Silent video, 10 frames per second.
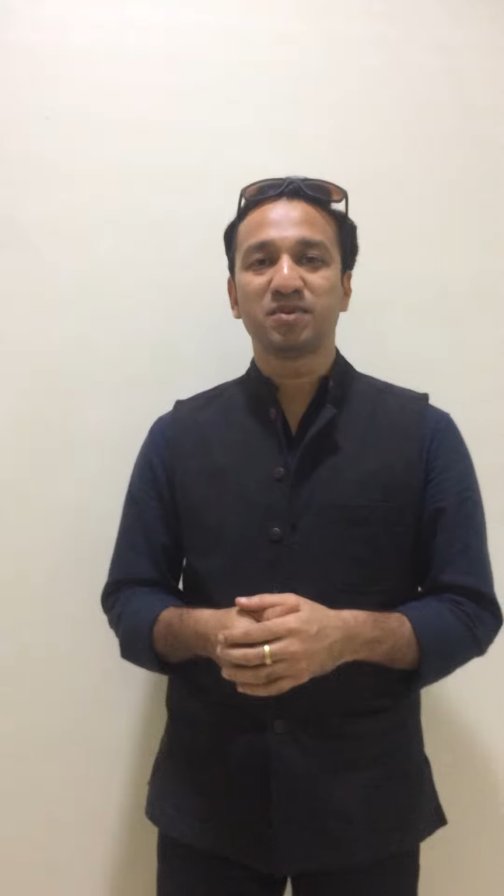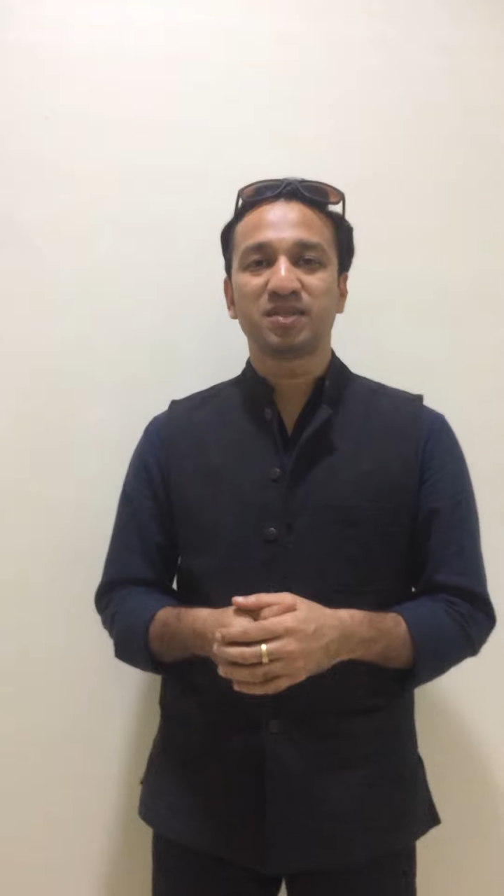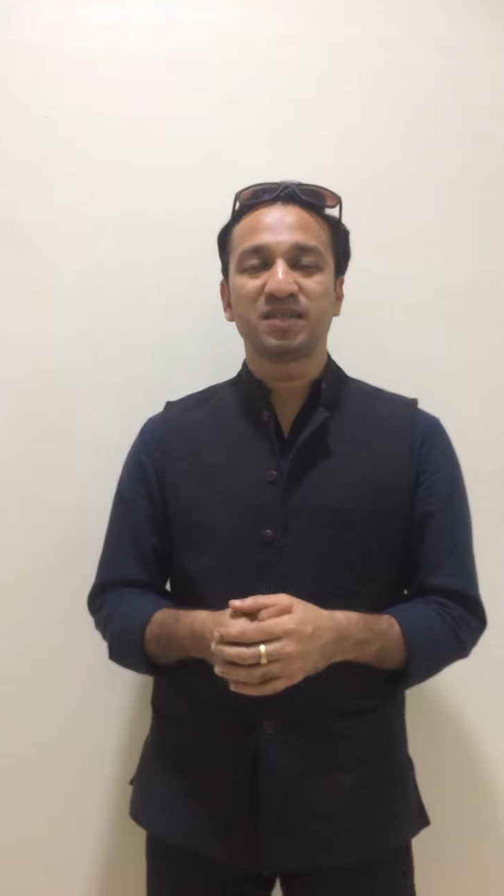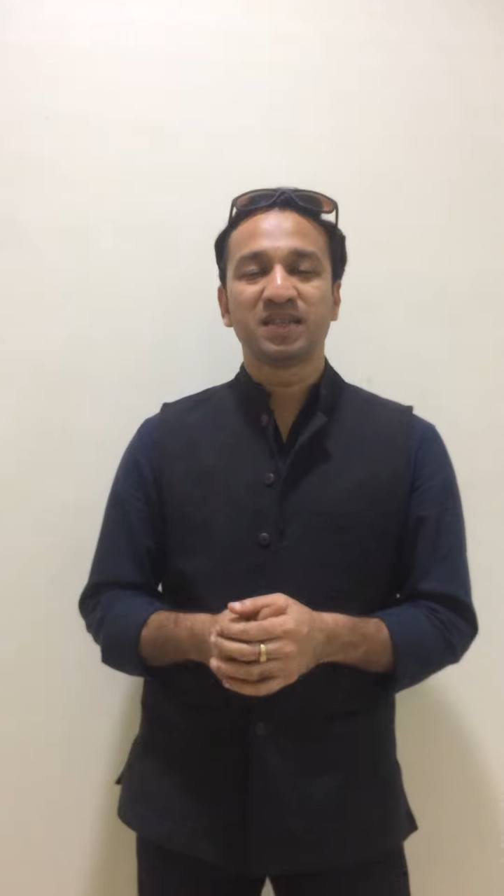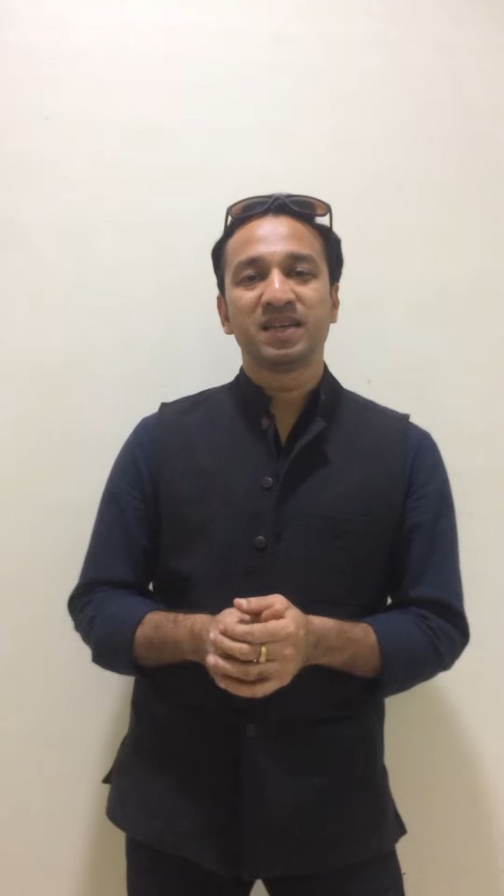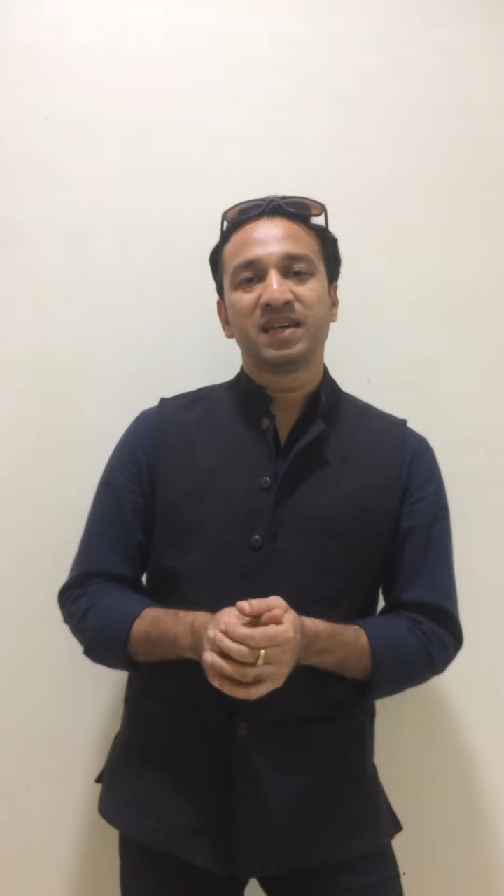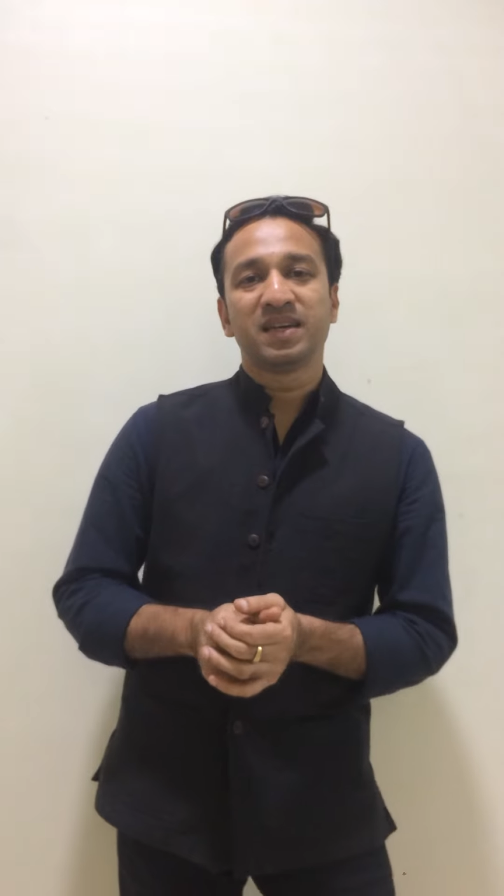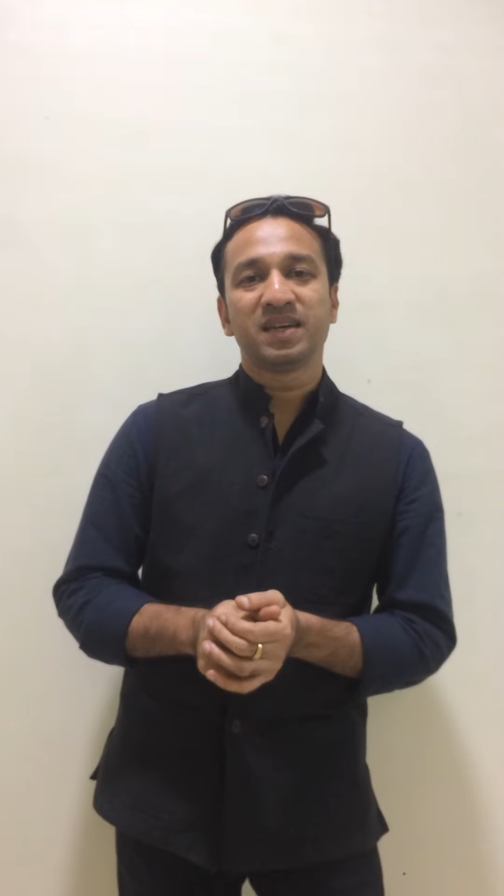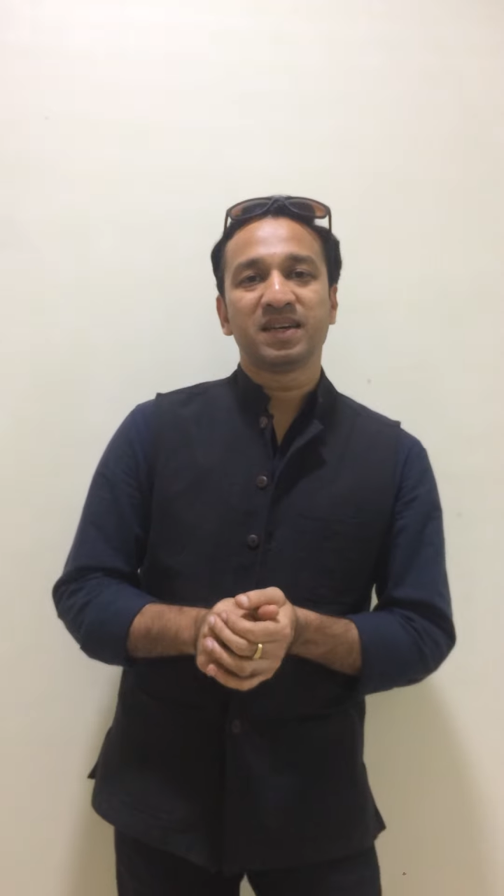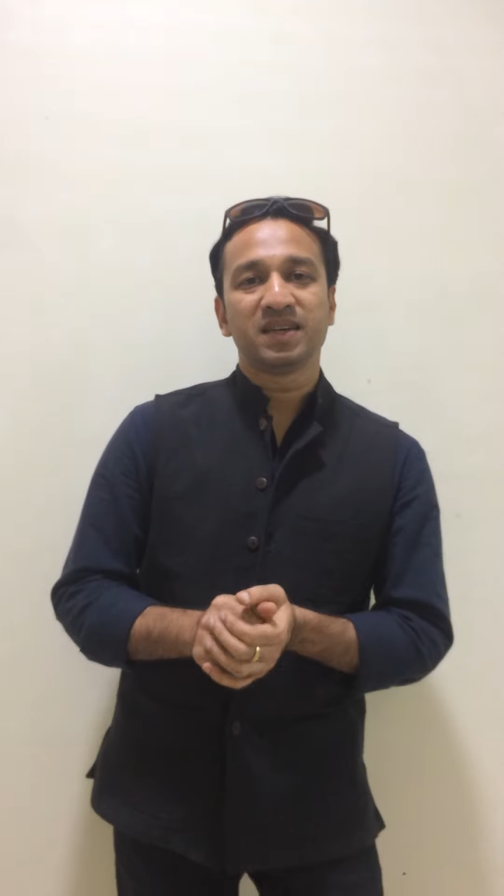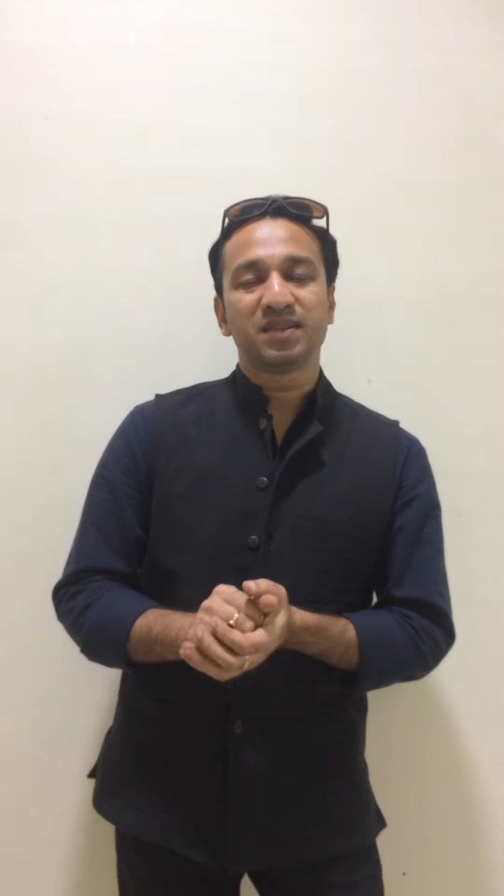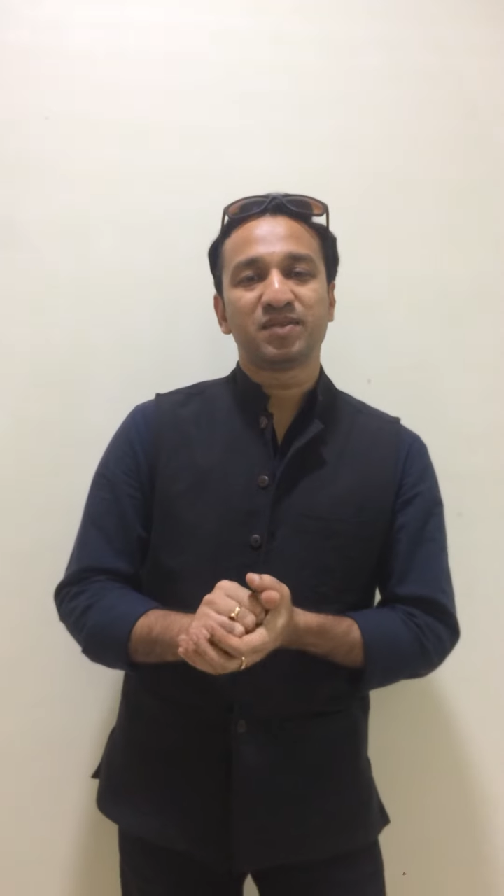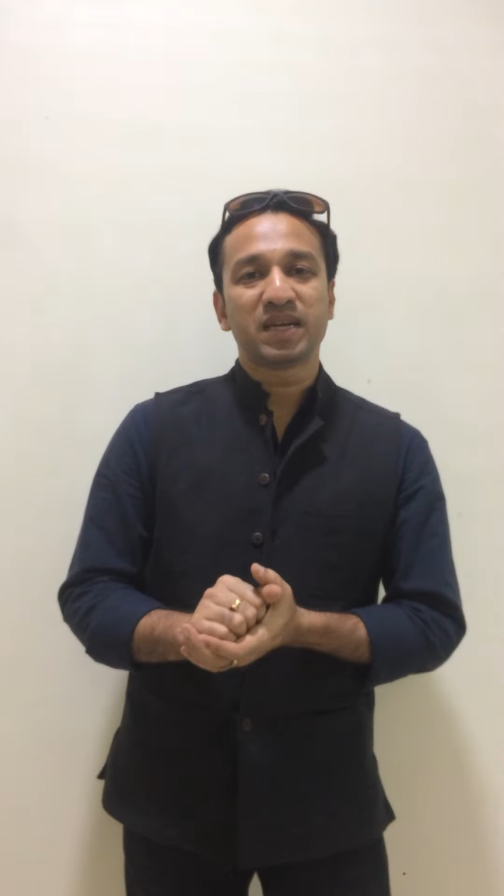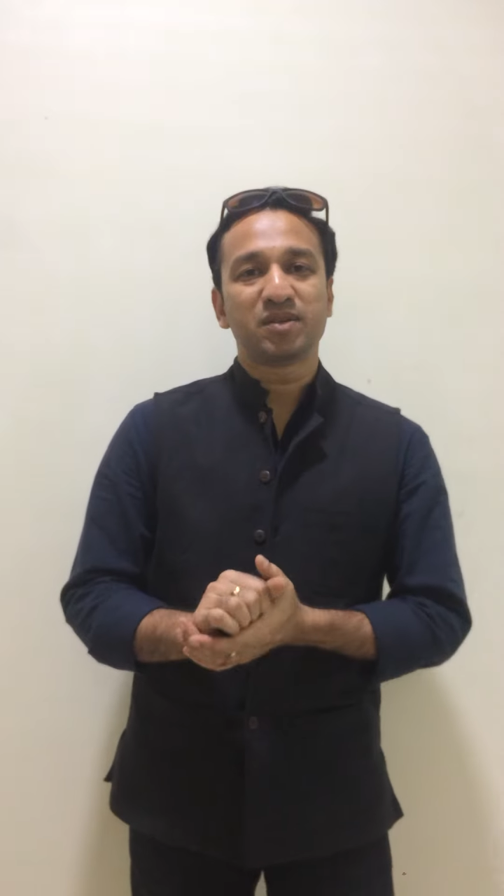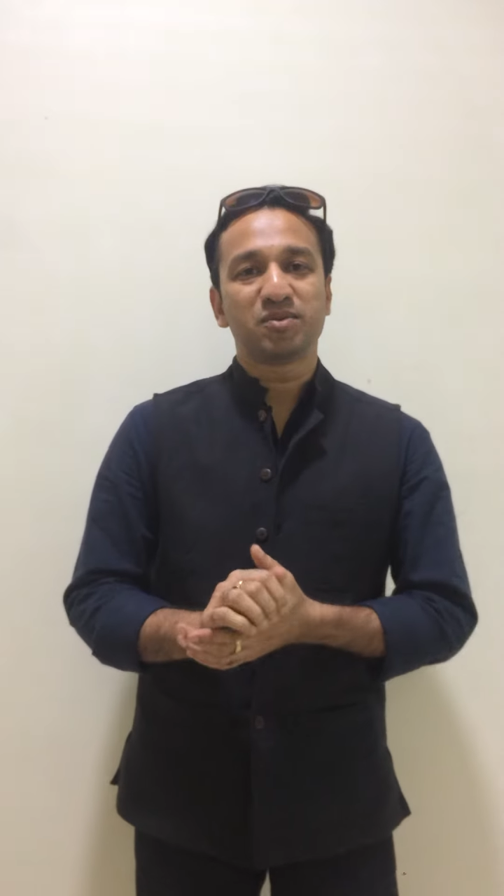she was
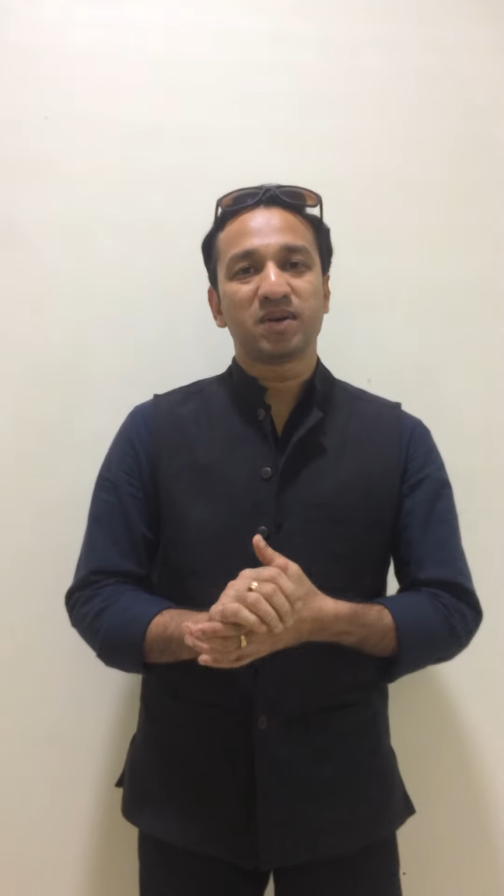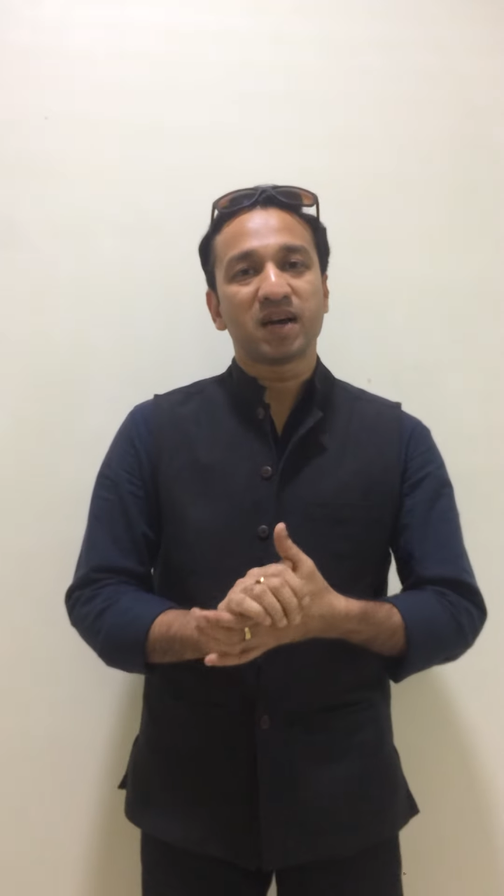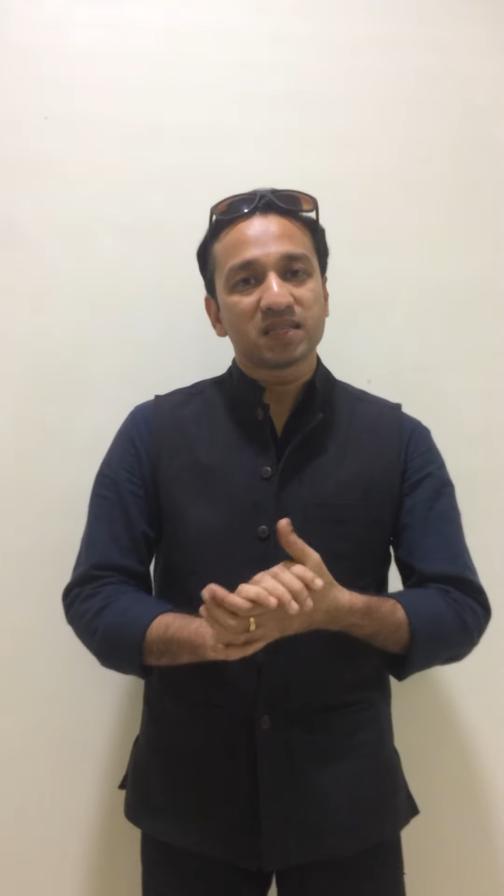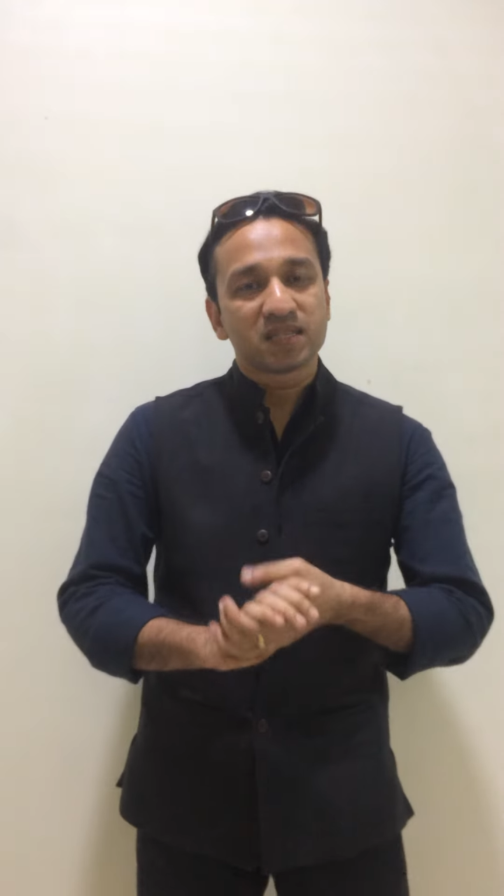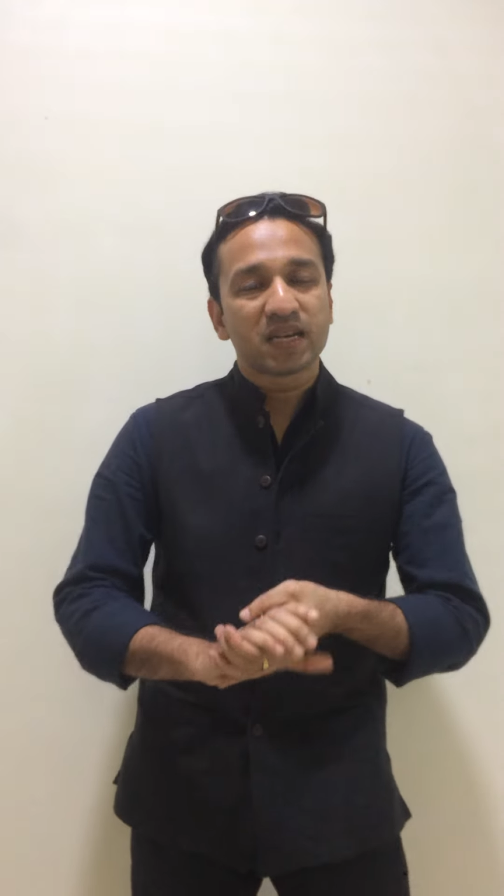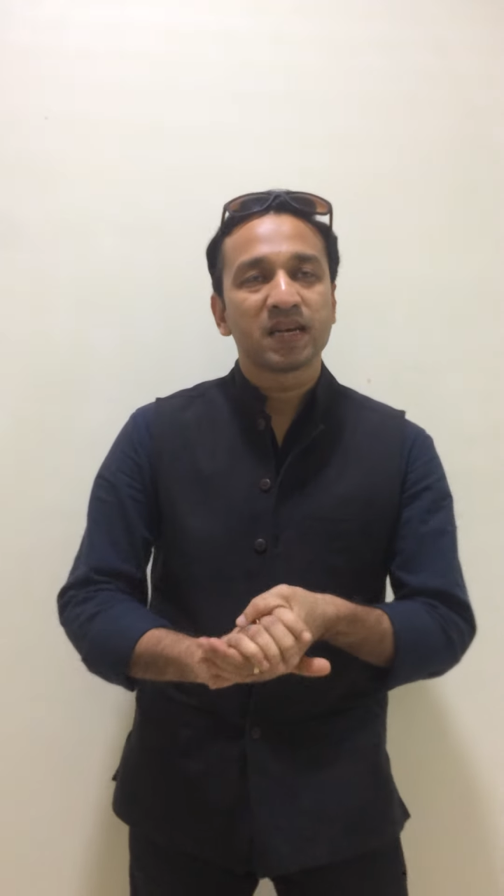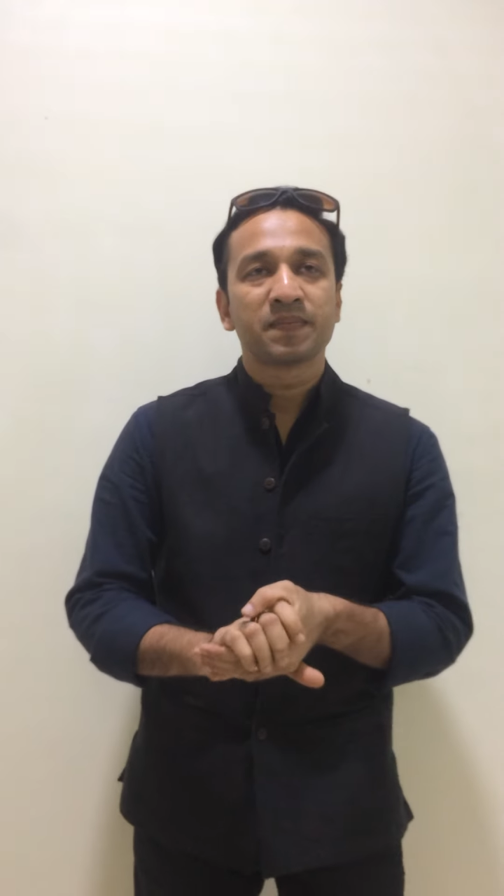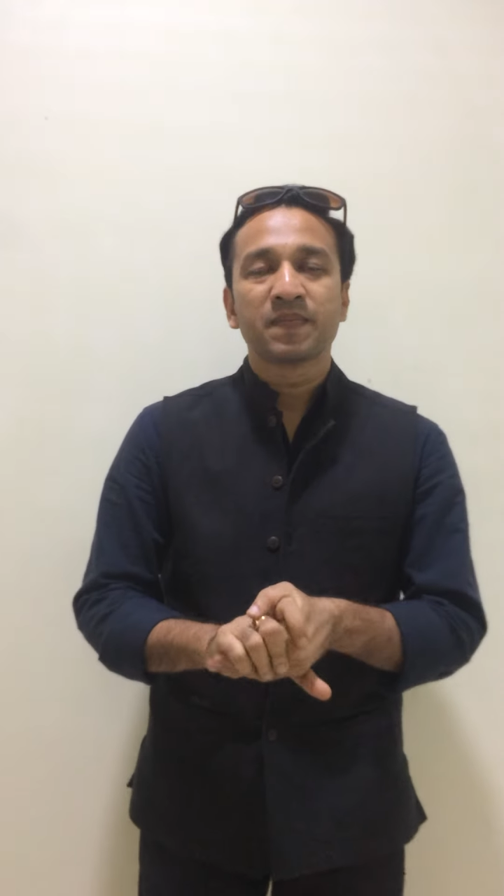trying to ask.